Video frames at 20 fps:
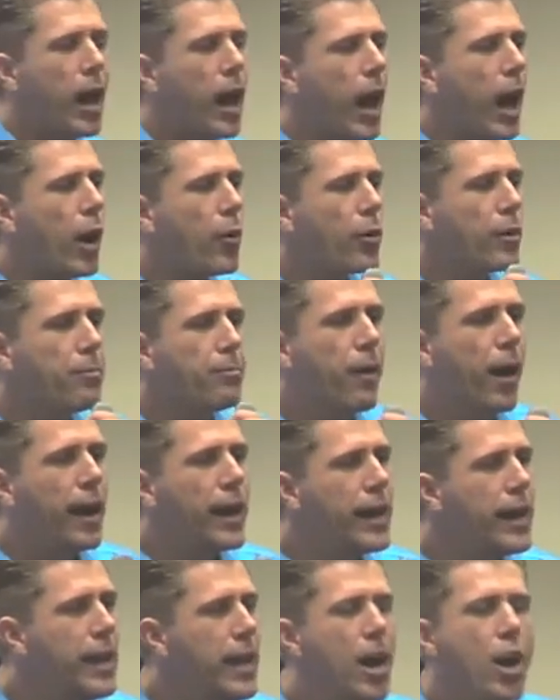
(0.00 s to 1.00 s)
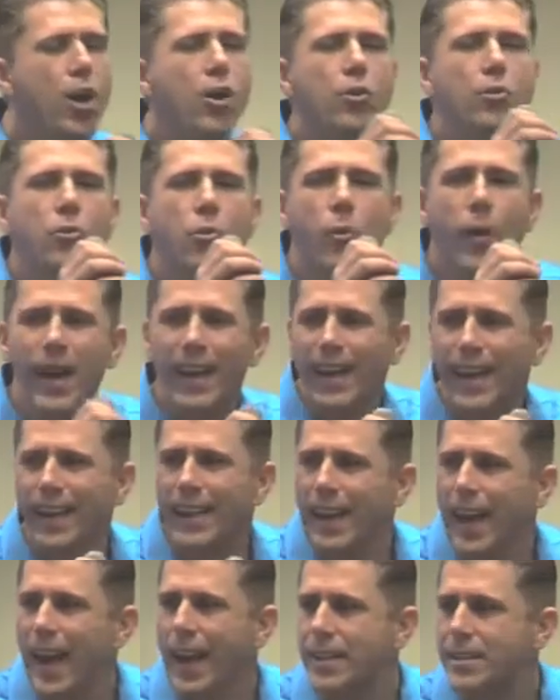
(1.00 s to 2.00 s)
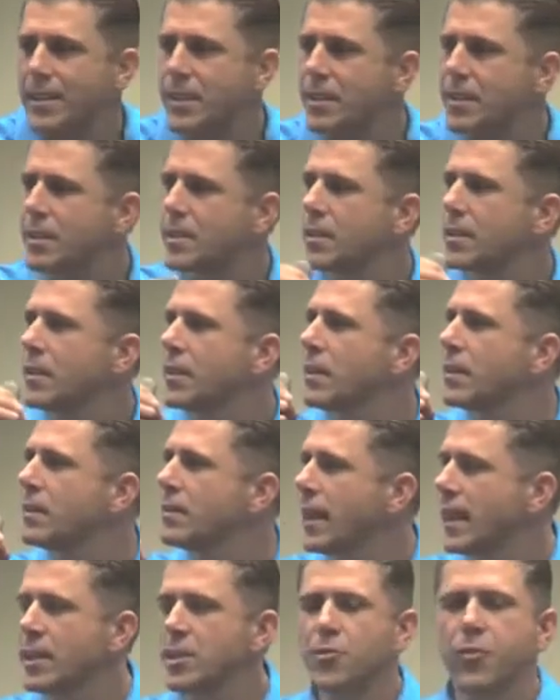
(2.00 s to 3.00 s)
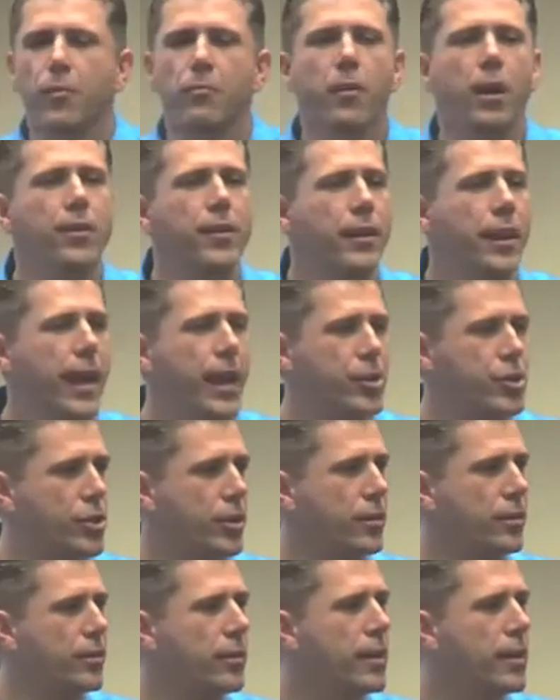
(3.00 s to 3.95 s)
Our body recognizes things from Mother Nature,